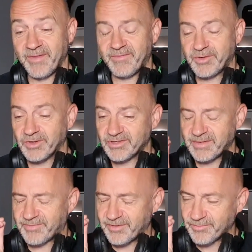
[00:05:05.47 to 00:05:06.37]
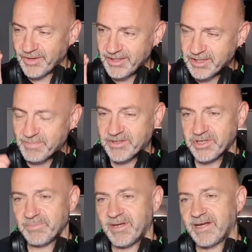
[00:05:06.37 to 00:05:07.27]
They've got something really
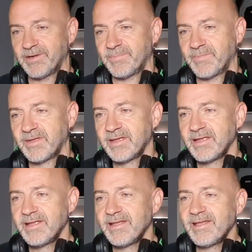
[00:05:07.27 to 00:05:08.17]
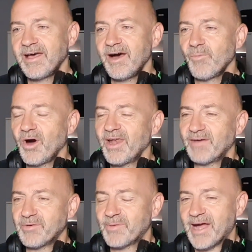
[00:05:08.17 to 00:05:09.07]
special about them what I
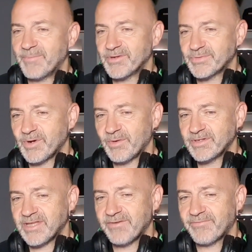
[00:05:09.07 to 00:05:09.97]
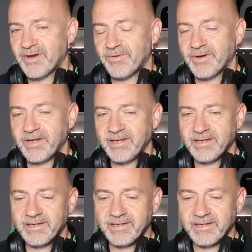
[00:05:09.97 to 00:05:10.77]
love about them as well is they're very.